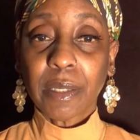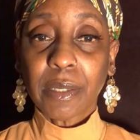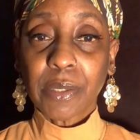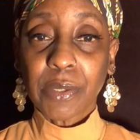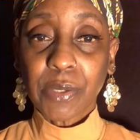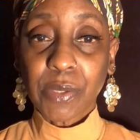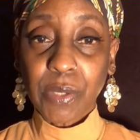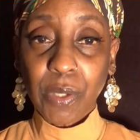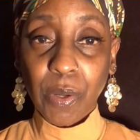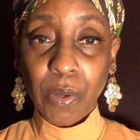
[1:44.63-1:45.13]

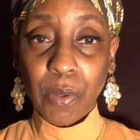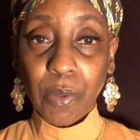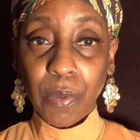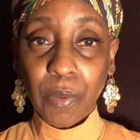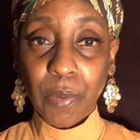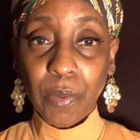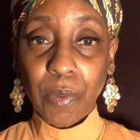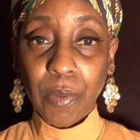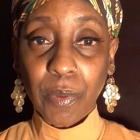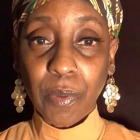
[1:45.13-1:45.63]

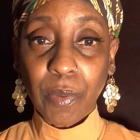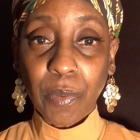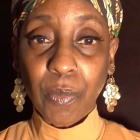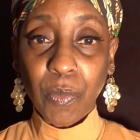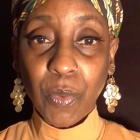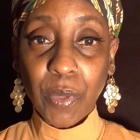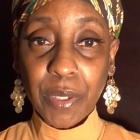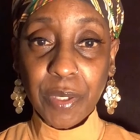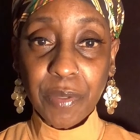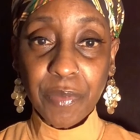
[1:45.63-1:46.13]
So
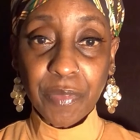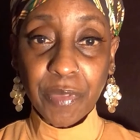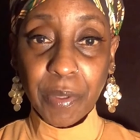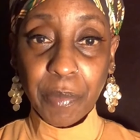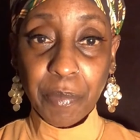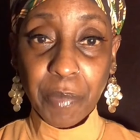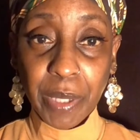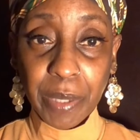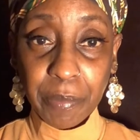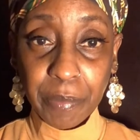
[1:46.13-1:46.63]
one of the
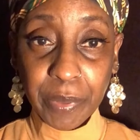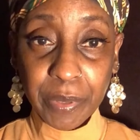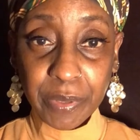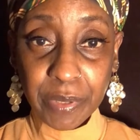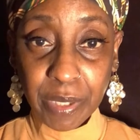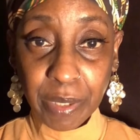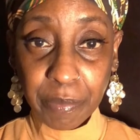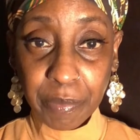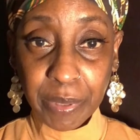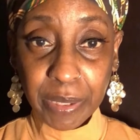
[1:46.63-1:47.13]

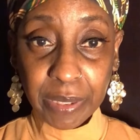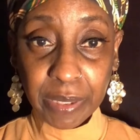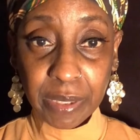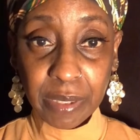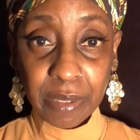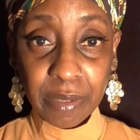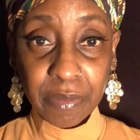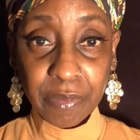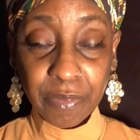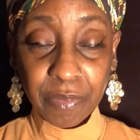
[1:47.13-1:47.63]
members, I
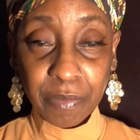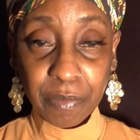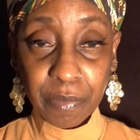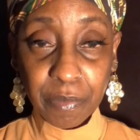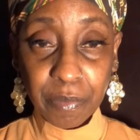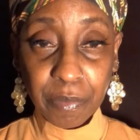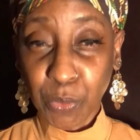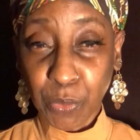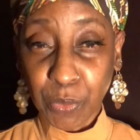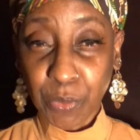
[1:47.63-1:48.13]
believe,
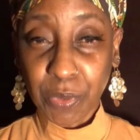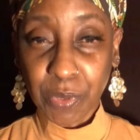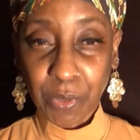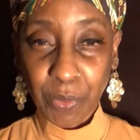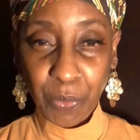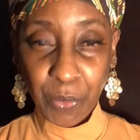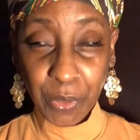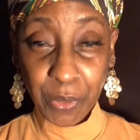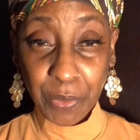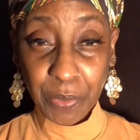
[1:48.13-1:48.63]
used the
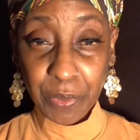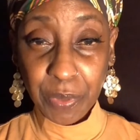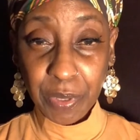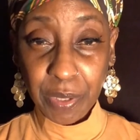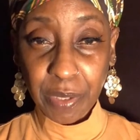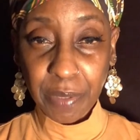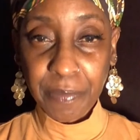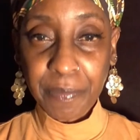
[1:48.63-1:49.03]
word.